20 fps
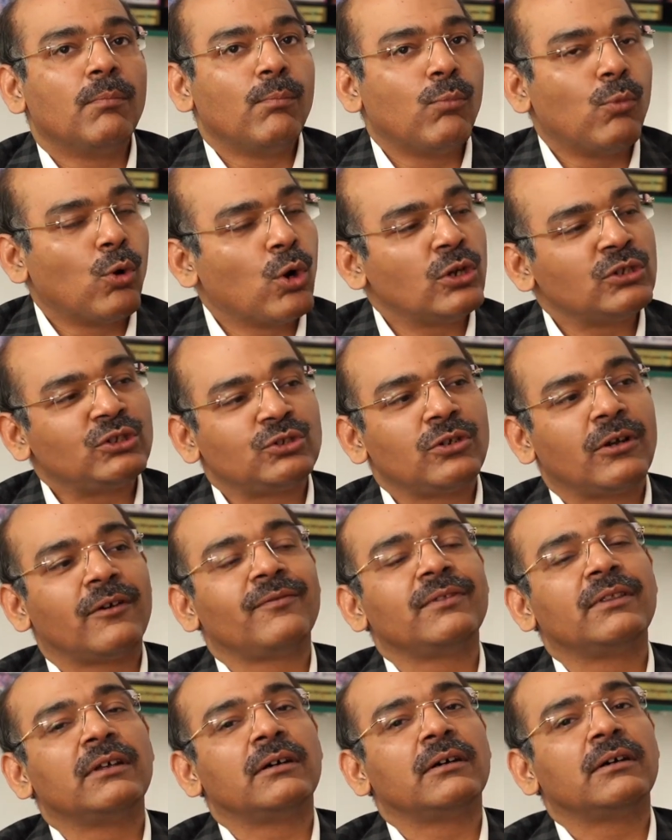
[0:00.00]
Most
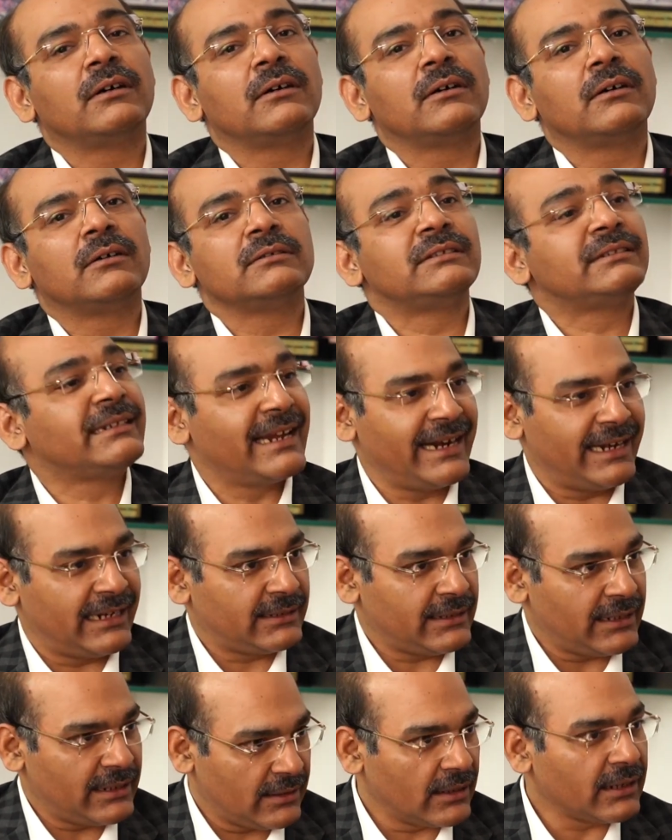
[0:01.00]
of the
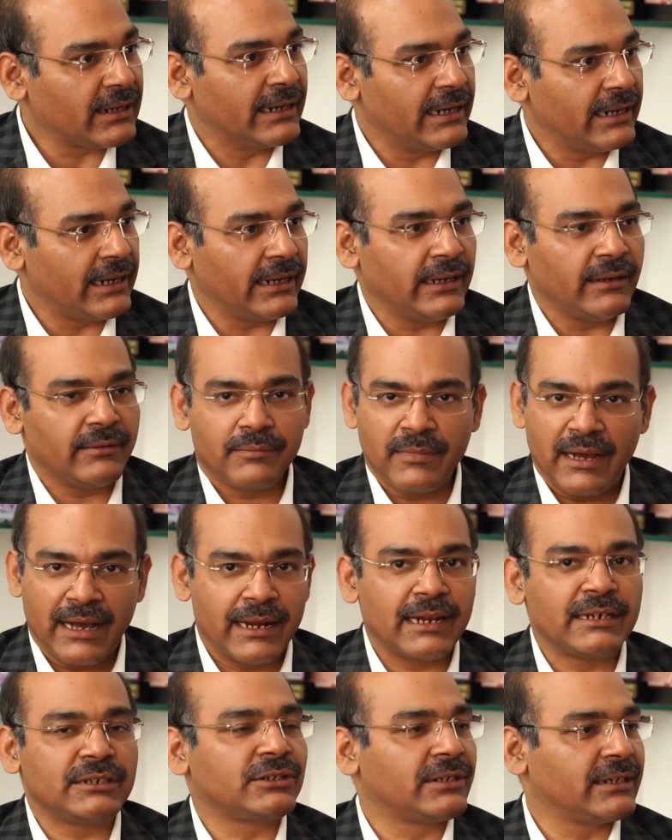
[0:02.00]
states in the country,
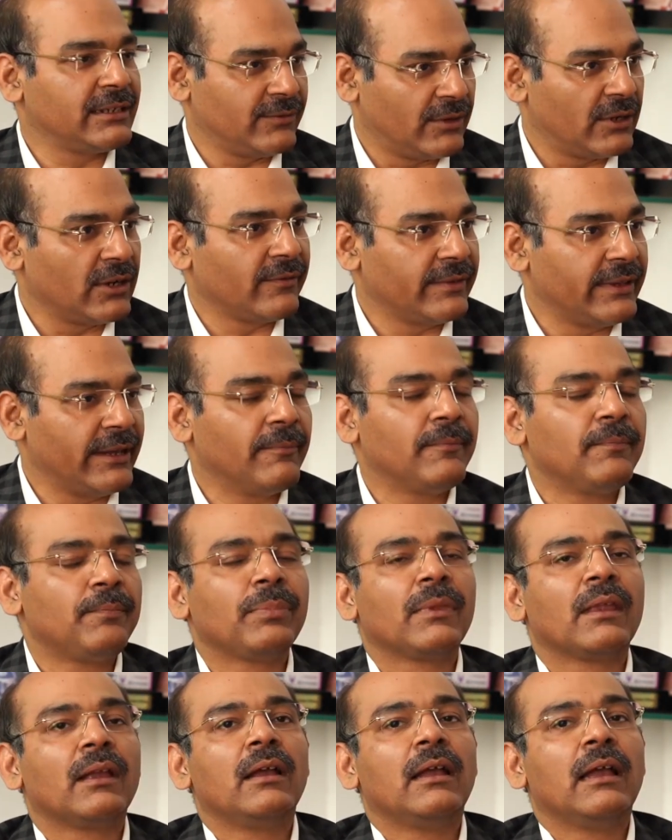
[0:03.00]
Maharashtra is one of them,
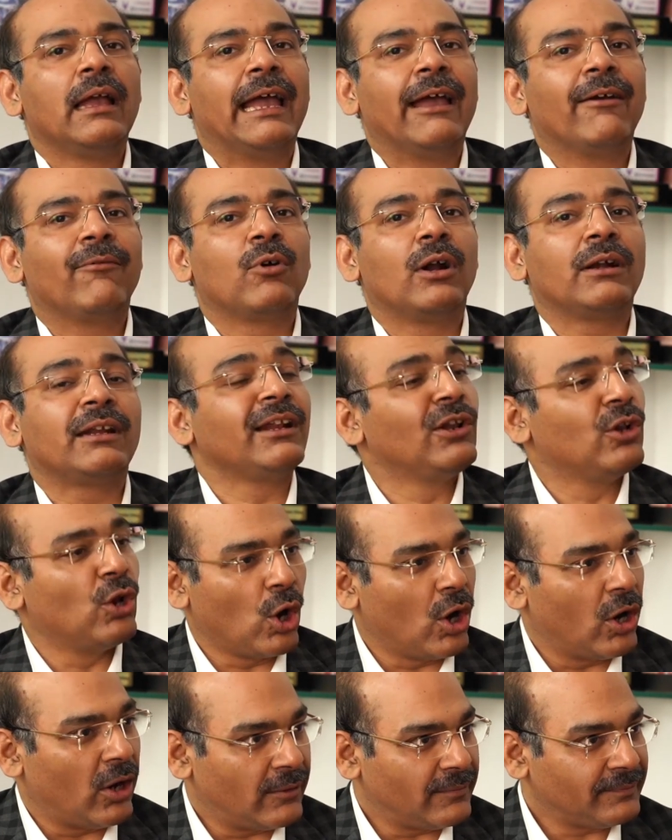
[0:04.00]
have got a
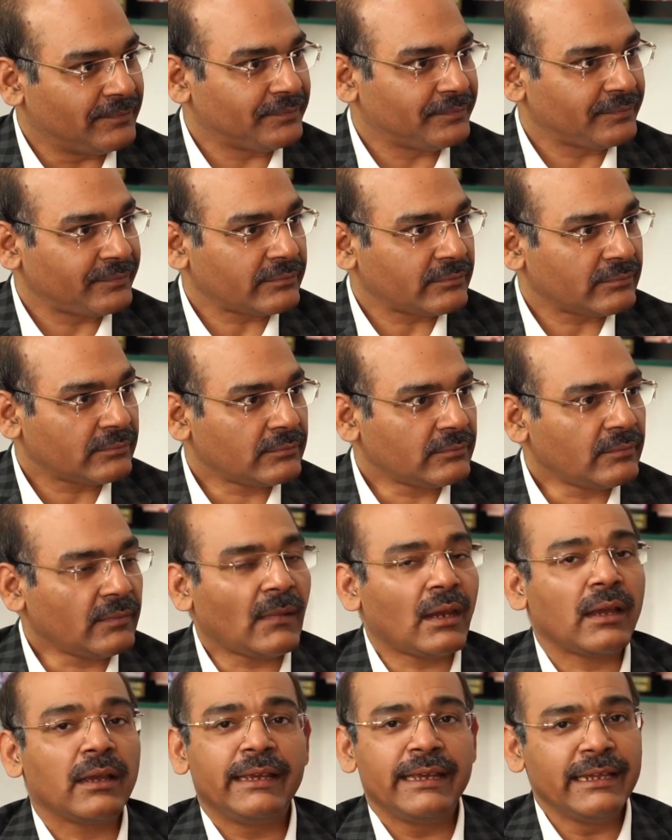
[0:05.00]
law
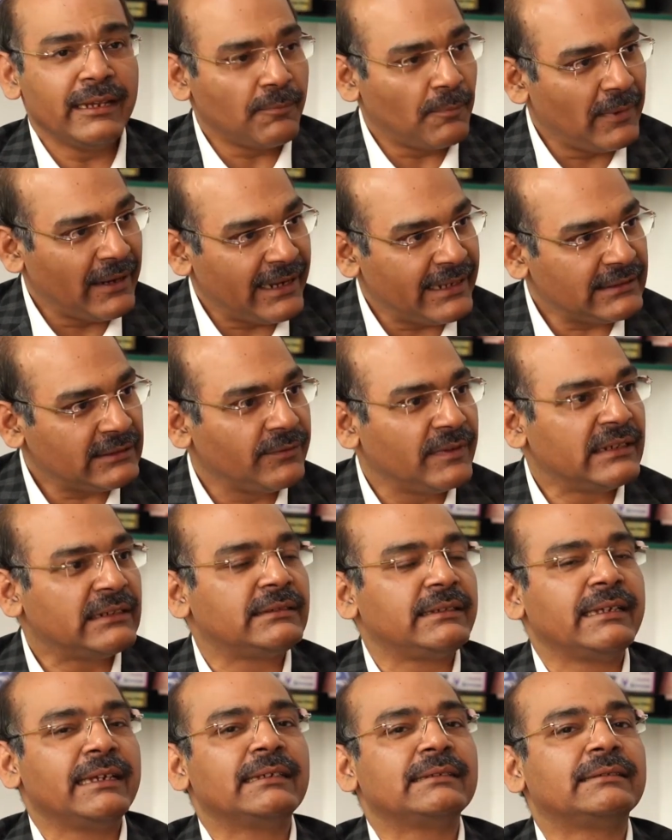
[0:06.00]
in place which
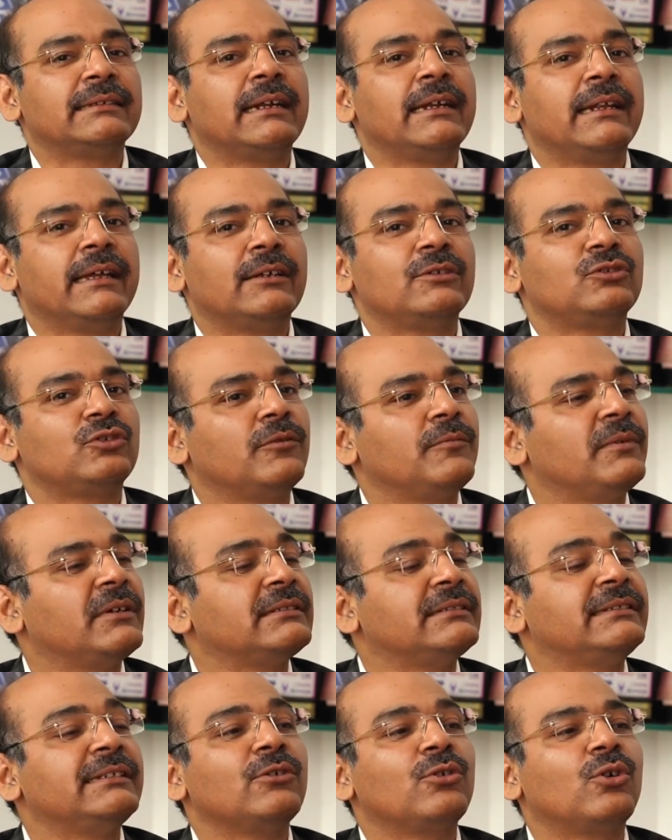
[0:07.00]
says that there should be
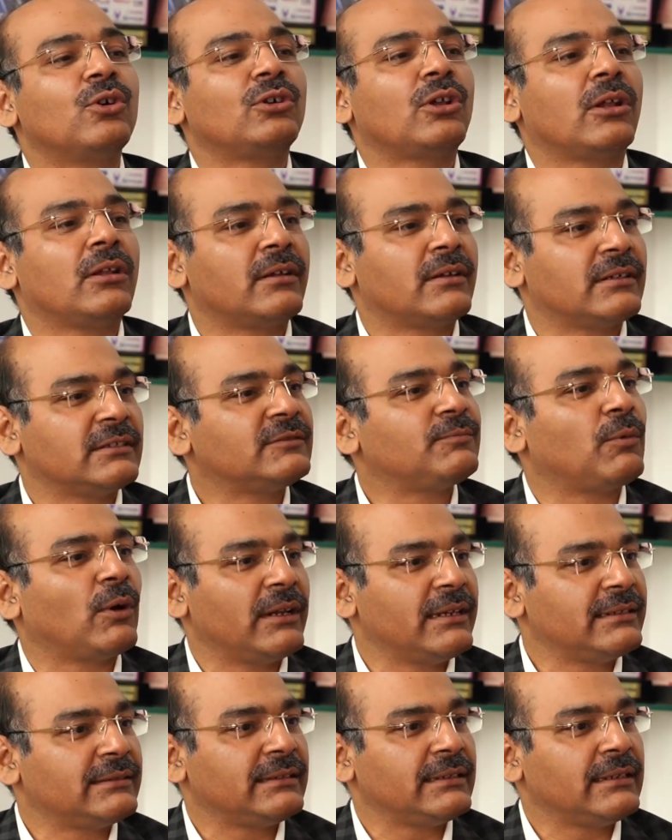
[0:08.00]
a zero tolerance
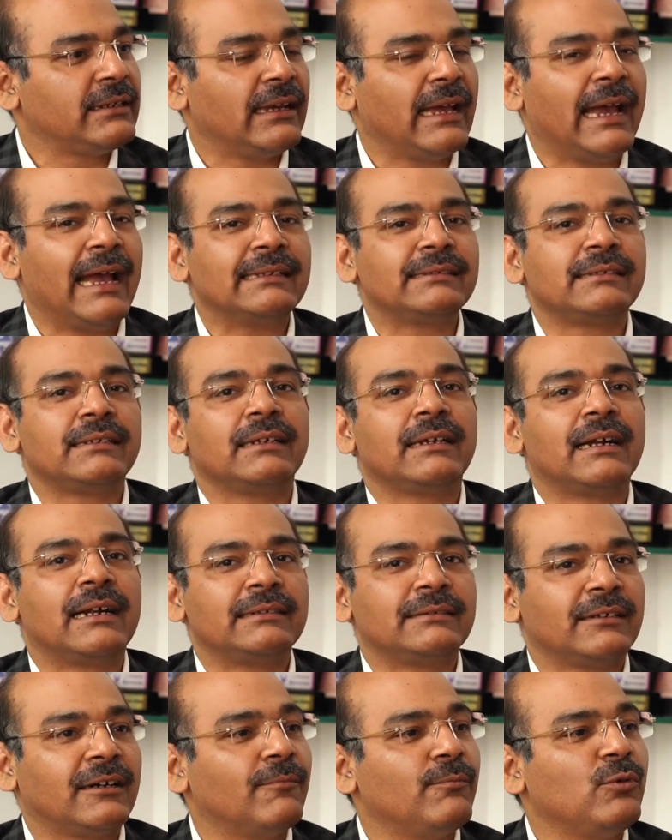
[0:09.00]
policy as
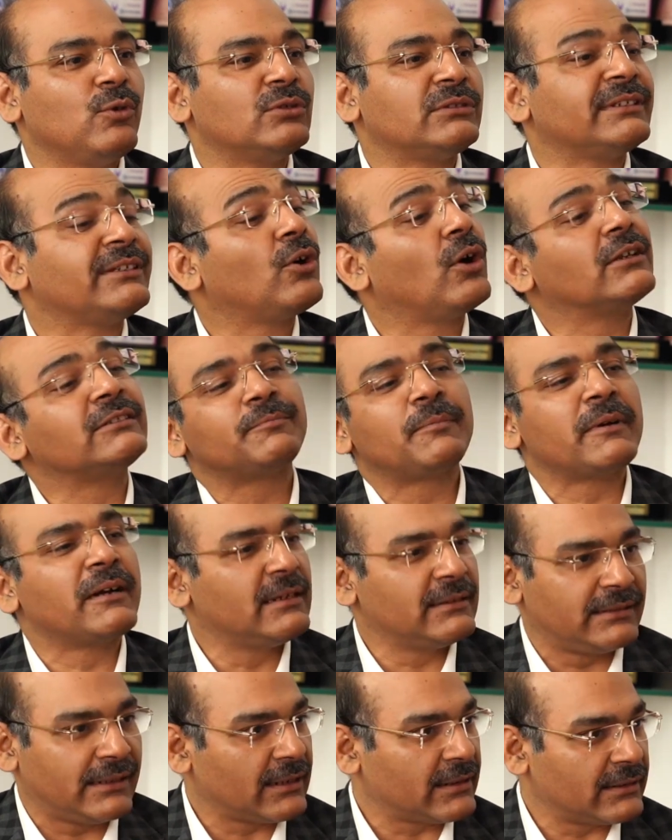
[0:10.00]
regards abuse in
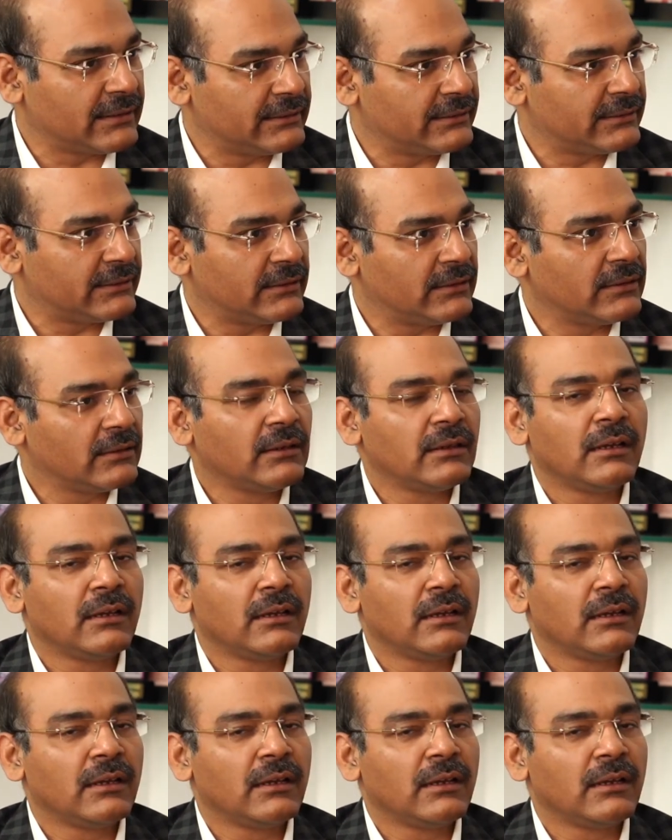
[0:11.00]
hospitals are concerned.